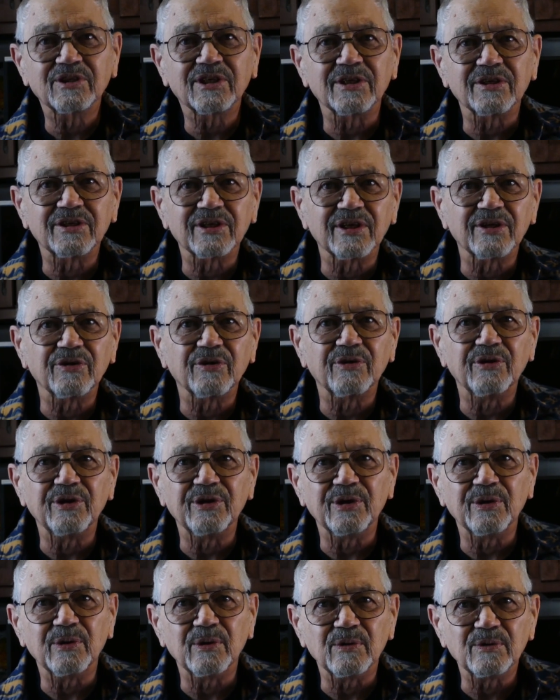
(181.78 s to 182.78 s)
continue to
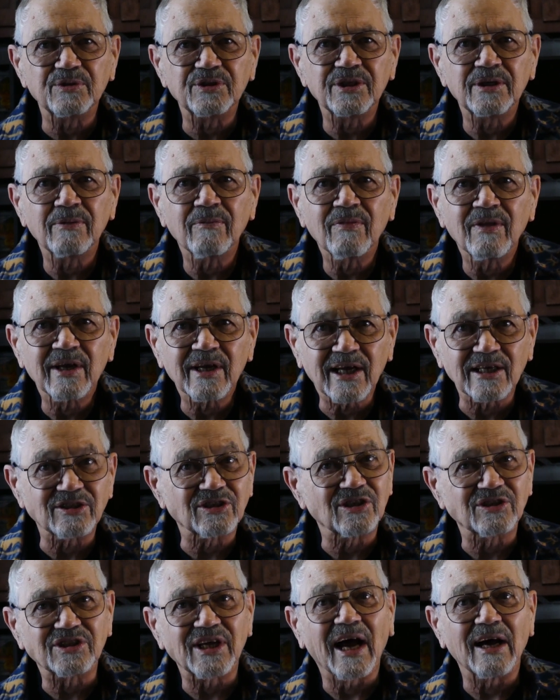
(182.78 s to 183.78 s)
use because
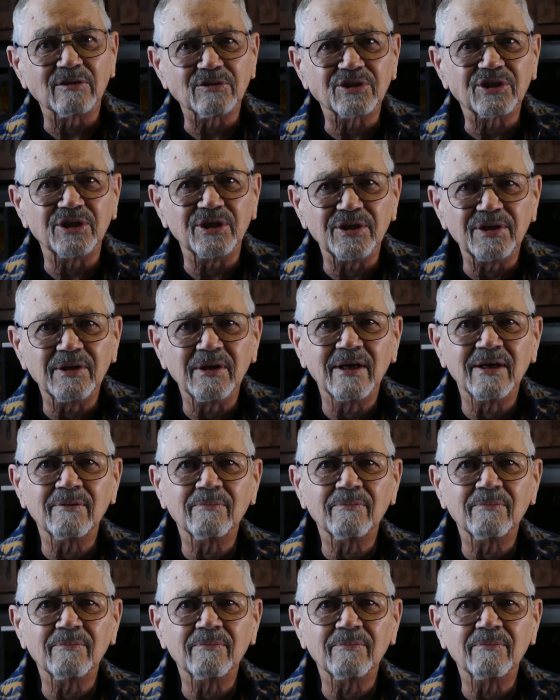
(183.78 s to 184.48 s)
it sounds good.